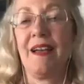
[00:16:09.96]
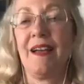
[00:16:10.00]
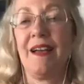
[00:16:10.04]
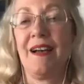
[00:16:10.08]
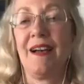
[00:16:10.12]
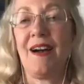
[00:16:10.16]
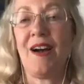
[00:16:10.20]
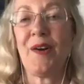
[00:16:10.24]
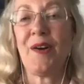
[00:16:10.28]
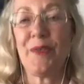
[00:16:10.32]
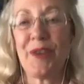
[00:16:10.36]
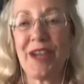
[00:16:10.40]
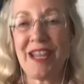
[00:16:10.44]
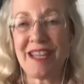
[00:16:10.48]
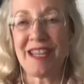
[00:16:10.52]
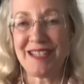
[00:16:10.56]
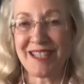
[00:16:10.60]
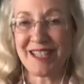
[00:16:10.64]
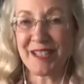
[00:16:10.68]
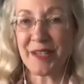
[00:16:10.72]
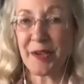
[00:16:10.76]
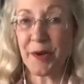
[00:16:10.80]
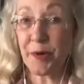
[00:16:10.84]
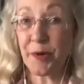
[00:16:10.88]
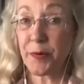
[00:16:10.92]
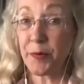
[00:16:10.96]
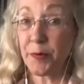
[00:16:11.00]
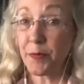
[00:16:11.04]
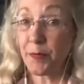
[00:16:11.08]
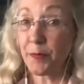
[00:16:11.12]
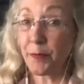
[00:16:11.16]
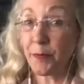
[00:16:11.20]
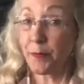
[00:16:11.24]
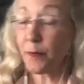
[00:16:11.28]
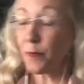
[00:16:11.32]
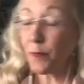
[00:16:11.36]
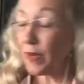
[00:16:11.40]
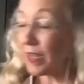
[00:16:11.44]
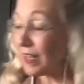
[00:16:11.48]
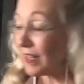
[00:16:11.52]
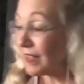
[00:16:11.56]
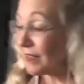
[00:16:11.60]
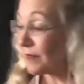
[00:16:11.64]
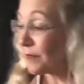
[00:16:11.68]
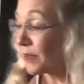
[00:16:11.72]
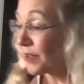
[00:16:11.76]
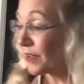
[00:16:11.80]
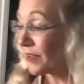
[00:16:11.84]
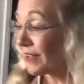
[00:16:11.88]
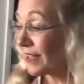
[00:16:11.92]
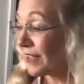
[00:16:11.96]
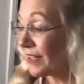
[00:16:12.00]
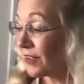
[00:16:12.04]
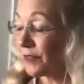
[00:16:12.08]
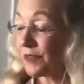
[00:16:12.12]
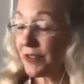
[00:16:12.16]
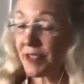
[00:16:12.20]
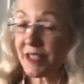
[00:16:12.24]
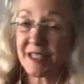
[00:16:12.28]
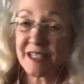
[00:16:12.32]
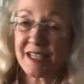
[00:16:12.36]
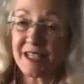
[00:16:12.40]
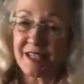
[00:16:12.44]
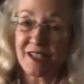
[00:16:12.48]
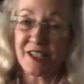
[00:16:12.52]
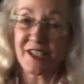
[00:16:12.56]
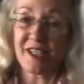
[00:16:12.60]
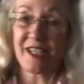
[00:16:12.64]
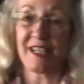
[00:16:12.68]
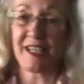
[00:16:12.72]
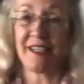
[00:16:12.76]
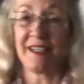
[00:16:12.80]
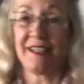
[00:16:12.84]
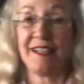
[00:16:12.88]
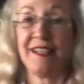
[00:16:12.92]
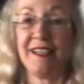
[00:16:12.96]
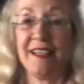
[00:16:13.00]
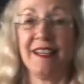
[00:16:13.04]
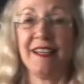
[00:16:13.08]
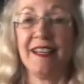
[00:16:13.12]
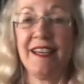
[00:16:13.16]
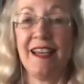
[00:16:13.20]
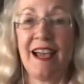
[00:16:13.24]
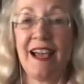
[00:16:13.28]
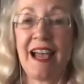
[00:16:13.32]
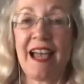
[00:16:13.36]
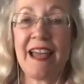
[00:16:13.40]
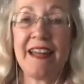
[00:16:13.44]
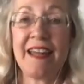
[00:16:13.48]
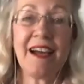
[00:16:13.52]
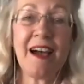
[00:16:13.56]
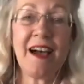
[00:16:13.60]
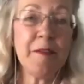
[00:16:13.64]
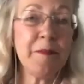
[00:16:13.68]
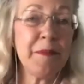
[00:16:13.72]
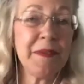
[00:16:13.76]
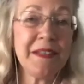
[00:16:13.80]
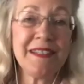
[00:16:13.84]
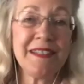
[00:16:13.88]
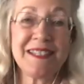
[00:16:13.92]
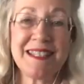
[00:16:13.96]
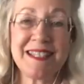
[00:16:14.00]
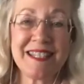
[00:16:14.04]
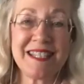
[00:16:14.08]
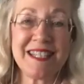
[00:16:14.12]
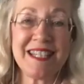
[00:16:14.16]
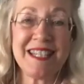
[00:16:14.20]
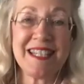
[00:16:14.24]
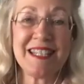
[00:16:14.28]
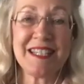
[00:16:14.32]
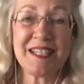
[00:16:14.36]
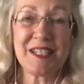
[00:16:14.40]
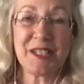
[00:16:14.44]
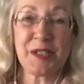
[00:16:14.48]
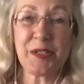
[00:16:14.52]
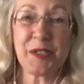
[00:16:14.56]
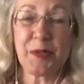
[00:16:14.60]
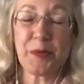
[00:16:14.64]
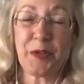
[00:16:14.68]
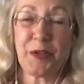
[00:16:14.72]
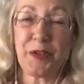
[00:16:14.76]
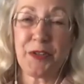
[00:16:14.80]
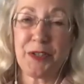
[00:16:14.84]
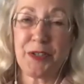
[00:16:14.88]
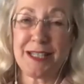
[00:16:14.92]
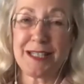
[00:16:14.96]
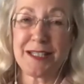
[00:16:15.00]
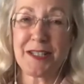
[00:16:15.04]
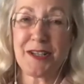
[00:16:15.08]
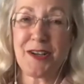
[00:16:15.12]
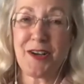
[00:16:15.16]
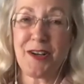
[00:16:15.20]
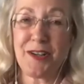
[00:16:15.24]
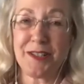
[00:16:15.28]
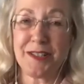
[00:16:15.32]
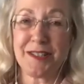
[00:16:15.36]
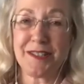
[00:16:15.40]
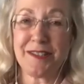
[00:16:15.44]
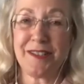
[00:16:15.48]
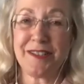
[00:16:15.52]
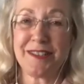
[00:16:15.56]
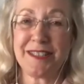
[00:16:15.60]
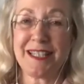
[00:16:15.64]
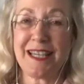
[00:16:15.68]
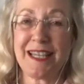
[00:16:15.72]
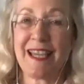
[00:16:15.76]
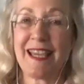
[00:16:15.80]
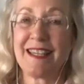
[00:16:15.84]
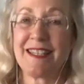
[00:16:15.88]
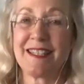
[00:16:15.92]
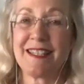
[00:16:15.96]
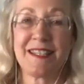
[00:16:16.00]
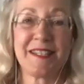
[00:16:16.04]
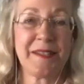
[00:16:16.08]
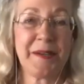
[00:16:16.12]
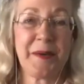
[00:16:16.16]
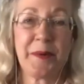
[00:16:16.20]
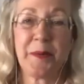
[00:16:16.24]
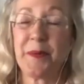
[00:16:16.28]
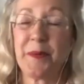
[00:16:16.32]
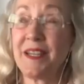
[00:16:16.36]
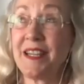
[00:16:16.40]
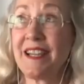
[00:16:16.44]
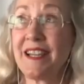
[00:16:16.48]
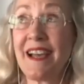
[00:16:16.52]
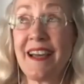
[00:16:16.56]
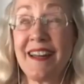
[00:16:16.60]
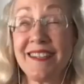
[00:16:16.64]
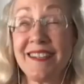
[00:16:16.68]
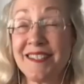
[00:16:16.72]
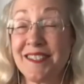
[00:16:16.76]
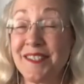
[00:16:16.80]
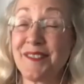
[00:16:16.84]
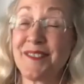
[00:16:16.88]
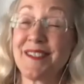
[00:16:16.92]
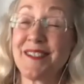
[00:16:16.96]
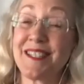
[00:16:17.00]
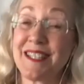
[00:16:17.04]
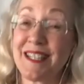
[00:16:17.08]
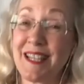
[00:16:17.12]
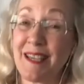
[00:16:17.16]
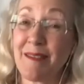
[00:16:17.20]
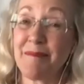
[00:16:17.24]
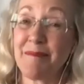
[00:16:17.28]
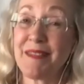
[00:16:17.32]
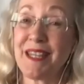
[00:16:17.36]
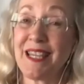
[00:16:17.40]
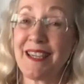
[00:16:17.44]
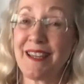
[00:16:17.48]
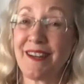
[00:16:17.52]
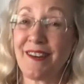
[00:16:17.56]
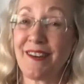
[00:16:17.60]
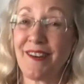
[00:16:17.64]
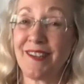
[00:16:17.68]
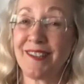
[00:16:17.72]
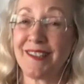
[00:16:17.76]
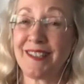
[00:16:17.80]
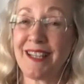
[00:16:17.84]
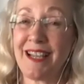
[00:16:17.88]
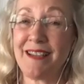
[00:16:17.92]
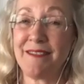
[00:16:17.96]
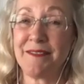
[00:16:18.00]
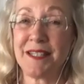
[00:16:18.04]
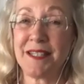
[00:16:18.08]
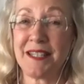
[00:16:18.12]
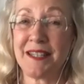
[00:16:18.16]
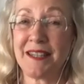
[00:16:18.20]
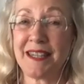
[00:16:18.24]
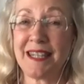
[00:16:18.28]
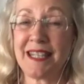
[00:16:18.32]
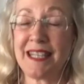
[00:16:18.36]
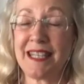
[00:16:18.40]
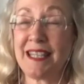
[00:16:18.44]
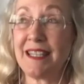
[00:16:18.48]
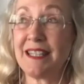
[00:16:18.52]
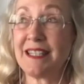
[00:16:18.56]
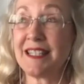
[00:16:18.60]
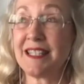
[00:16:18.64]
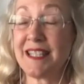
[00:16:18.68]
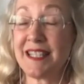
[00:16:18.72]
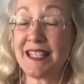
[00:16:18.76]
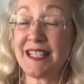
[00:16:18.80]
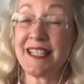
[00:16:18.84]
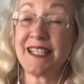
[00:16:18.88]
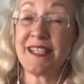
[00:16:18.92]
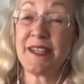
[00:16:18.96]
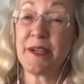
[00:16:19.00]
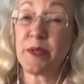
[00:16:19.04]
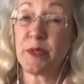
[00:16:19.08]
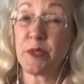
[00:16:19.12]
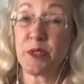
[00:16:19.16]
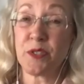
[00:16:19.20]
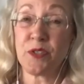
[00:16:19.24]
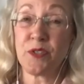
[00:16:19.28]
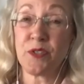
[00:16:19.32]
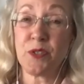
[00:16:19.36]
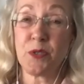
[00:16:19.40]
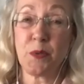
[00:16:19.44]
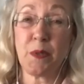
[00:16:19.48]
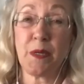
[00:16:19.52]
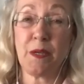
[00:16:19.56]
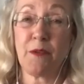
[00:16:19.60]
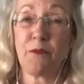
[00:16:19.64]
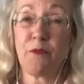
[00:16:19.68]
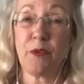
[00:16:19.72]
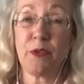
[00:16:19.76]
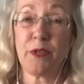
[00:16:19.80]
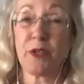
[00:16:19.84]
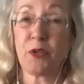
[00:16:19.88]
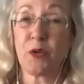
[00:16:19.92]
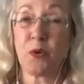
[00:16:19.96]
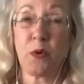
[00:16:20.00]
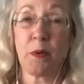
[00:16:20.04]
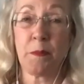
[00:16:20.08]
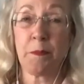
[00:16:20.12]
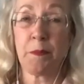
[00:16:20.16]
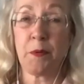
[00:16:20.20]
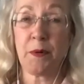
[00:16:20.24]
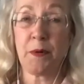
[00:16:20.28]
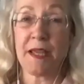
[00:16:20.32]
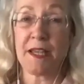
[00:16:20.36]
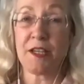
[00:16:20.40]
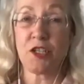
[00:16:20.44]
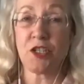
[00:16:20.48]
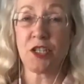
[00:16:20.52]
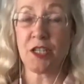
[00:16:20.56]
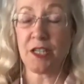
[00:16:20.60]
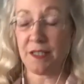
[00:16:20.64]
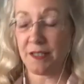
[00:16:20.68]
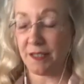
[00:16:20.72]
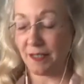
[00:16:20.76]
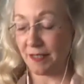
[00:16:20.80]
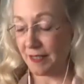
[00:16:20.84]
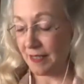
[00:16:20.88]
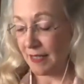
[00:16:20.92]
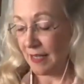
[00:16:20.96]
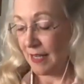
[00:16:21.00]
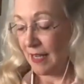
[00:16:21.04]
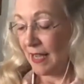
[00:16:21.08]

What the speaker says: All right, so when we're in a recession, and I've been listening to earnings calls all day, so we got to do the same thing in our lives that the CEOs are doing for their corporations.